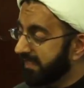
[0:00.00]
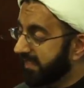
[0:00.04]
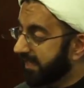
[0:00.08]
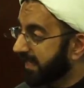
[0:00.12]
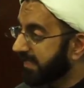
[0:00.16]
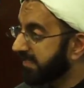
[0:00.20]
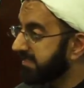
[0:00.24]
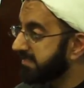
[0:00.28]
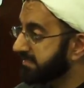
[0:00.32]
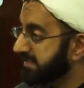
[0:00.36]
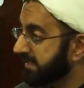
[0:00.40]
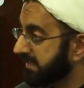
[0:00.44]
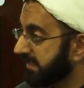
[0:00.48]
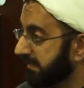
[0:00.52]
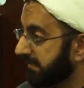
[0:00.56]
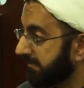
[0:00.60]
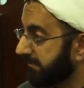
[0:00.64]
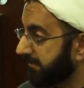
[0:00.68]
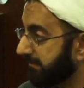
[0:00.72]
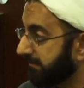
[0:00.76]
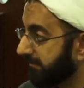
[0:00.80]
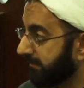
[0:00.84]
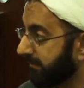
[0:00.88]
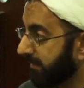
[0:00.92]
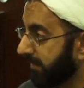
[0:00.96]
kind to him.
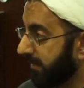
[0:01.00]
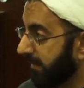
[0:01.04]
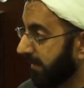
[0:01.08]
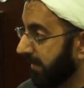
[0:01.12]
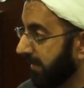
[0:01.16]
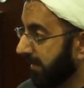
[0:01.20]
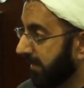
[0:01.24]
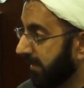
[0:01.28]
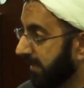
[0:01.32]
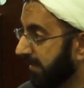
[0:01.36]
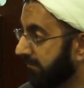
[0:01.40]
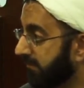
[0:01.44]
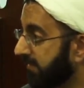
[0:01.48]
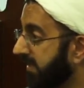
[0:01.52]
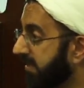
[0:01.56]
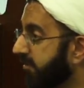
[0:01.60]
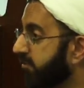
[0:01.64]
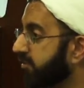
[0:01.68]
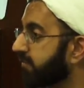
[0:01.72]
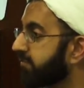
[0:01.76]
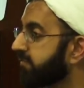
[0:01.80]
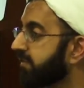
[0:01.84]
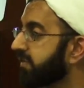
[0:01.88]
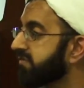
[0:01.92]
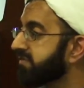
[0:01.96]
And
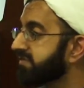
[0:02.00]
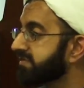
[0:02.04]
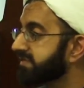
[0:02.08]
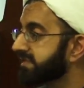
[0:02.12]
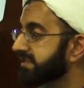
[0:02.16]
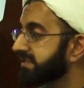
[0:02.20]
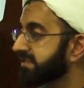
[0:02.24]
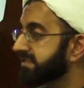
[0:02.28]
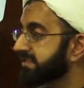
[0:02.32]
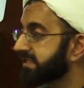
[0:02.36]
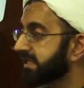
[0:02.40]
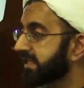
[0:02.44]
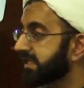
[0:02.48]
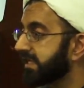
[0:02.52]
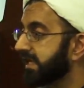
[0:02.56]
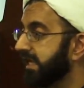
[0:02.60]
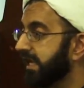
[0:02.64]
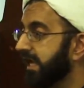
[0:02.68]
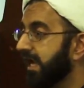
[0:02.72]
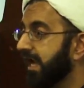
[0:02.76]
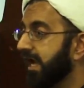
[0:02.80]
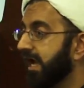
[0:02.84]
Malakul Maut says that,